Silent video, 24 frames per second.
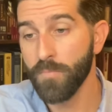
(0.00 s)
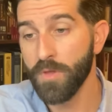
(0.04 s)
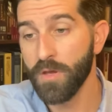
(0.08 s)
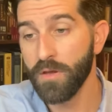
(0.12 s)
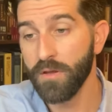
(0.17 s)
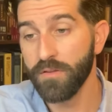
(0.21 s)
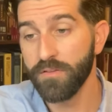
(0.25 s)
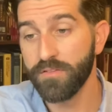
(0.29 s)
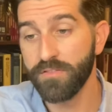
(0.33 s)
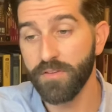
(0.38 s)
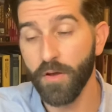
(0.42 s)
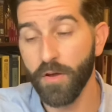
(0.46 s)

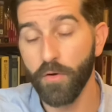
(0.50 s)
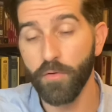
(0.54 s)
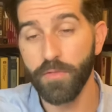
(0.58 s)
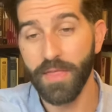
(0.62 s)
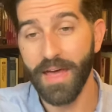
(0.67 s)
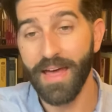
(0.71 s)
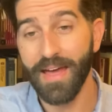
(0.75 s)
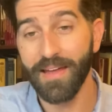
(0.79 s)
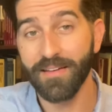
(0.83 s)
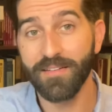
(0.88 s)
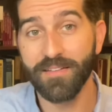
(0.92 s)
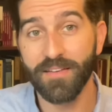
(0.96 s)
so
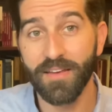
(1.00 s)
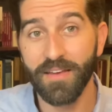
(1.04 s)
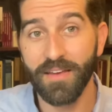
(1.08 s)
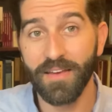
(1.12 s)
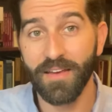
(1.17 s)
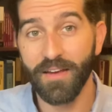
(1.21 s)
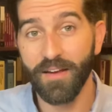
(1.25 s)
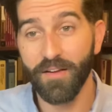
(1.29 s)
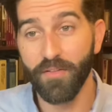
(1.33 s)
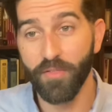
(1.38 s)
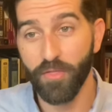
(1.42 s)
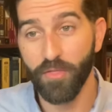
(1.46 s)
that
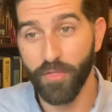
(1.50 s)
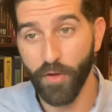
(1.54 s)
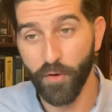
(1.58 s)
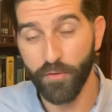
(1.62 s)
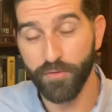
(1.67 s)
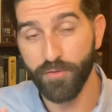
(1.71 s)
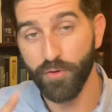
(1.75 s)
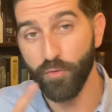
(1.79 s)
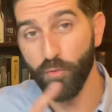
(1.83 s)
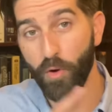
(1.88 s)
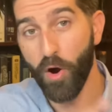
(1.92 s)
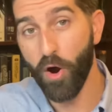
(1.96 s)
those
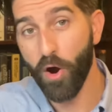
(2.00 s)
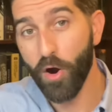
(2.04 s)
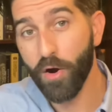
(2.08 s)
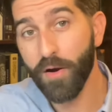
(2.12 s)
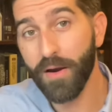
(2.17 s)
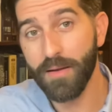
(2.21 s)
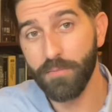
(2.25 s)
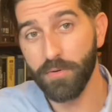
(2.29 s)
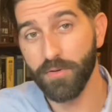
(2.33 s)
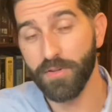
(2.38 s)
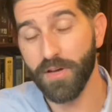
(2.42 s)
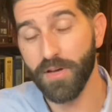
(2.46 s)
who are
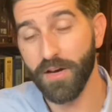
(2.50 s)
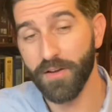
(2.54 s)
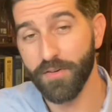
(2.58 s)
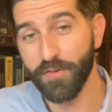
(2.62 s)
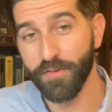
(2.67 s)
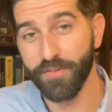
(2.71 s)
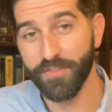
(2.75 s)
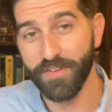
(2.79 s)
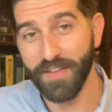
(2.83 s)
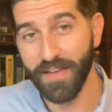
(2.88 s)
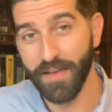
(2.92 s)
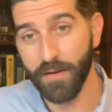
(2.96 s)
able to
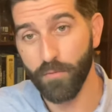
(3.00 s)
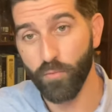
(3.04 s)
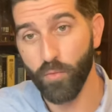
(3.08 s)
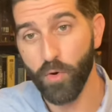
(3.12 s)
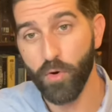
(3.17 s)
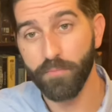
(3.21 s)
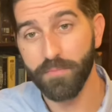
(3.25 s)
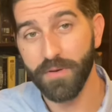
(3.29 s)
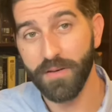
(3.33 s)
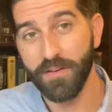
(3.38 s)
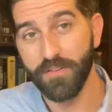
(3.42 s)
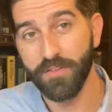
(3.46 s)
understand
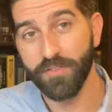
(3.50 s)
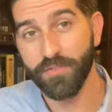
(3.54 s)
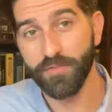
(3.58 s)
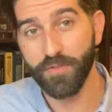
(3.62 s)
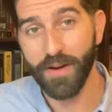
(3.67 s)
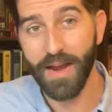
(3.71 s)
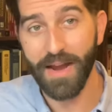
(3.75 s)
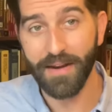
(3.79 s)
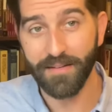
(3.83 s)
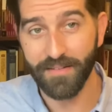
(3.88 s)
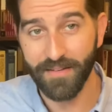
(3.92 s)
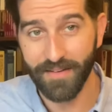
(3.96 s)
won't be
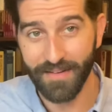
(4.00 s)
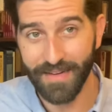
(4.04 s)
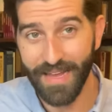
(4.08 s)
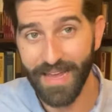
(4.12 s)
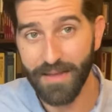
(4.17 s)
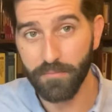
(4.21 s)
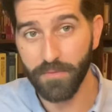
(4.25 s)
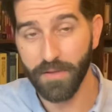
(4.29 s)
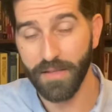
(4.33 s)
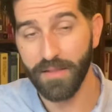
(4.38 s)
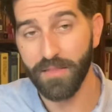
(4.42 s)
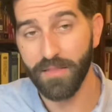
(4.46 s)
distracted,
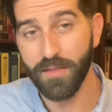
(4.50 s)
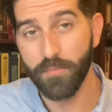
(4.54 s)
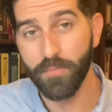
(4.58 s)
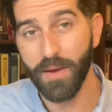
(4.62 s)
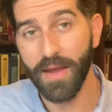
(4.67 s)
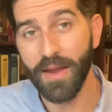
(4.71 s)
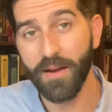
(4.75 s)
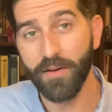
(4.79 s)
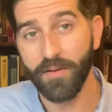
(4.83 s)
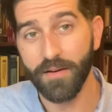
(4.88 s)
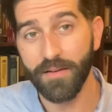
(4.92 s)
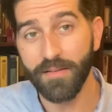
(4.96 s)
namely the
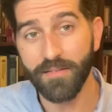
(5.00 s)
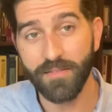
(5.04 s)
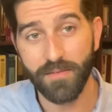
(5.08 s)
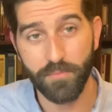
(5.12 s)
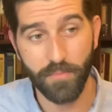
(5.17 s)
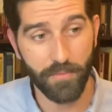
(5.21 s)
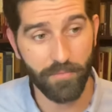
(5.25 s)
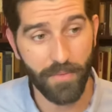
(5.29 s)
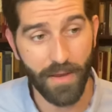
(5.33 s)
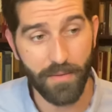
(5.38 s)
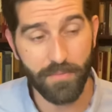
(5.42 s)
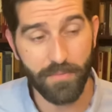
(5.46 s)
parents,
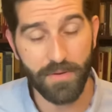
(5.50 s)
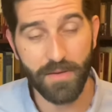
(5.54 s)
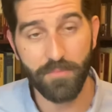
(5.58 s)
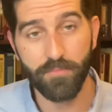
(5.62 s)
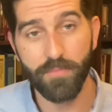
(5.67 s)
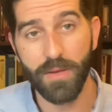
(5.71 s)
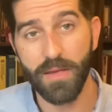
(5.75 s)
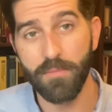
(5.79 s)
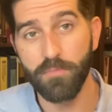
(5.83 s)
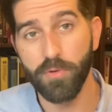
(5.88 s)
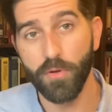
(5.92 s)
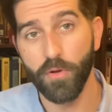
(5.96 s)
but maybe
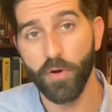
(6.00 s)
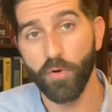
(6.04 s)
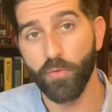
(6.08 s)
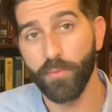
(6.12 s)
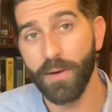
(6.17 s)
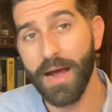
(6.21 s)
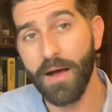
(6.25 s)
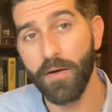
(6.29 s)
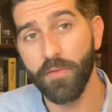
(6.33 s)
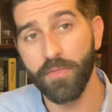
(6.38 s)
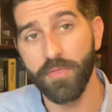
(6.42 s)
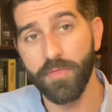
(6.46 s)
people
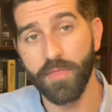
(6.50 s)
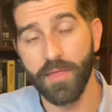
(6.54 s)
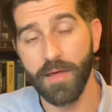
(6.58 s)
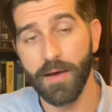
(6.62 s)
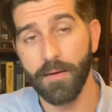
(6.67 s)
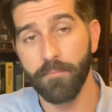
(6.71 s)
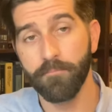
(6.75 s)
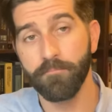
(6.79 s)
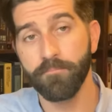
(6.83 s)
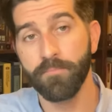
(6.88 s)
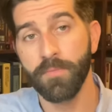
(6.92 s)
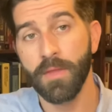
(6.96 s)
around
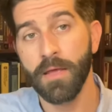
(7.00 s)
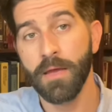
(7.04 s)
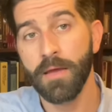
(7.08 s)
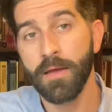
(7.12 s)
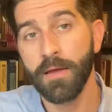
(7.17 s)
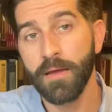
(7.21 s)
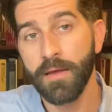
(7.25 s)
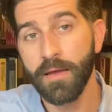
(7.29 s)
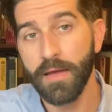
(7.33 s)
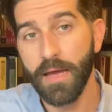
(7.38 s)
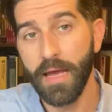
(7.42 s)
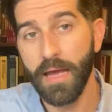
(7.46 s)
them
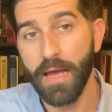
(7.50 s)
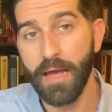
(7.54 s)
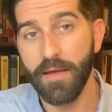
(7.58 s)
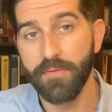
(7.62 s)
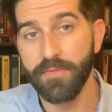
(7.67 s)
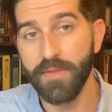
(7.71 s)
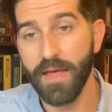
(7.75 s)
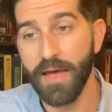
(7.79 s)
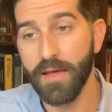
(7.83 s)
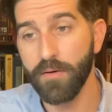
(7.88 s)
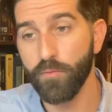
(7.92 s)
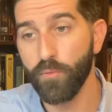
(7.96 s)
and
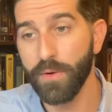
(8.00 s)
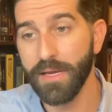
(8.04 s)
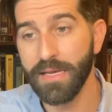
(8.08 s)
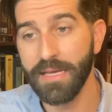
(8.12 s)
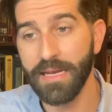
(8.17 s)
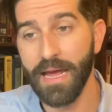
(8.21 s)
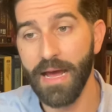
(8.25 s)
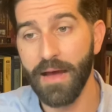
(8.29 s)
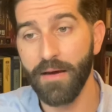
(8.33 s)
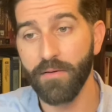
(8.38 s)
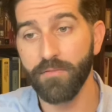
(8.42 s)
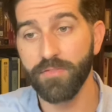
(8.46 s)
that we can
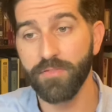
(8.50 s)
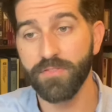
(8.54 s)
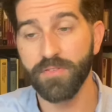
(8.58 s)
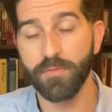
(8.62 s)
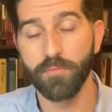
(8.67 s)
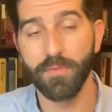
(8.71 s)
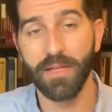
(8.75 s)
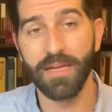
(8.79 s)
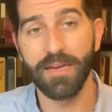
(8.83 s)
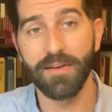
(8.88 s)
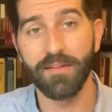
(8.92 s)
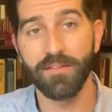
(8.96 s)
have some
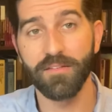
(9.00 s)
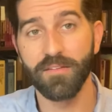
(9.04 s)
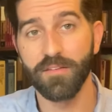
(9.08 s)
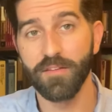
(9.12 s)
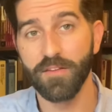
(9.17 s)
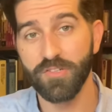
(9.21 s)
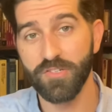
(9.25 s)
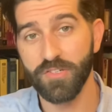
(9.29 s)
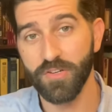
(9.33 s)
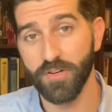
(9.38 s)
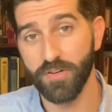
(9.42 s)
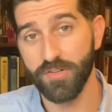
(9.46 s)
ladies in the
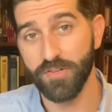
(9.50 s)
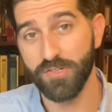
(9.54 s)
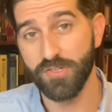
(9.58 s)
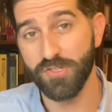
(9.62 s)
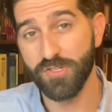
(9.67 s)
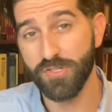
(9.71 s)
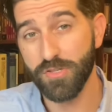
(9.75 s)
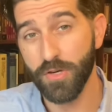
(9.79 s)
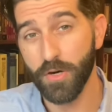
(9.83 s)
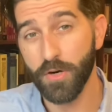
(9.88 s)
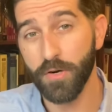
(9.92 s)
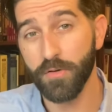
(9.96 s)
church
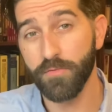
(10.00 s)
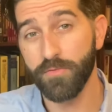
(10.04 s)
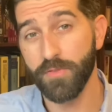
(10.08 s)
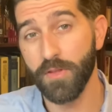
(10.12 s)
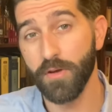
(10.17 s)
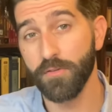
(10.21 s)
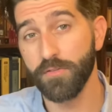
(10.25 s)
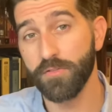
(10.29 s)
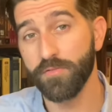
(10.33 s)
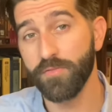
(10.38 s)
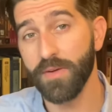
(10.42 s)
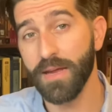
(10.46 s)
serve
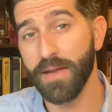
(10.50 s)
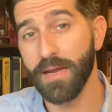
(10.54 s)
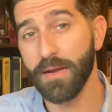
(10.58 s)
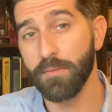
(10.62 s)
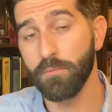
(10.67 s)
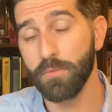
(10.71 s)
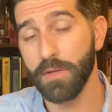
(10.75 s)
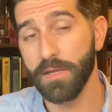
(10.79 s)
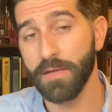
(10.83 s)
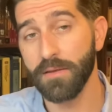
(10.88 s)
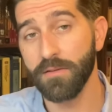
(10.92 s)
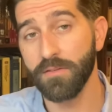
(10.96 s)
those
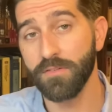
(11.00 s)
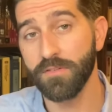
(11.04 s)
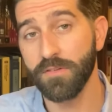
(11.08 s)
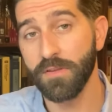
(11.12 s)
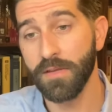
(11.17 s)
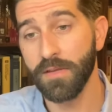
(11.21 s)
families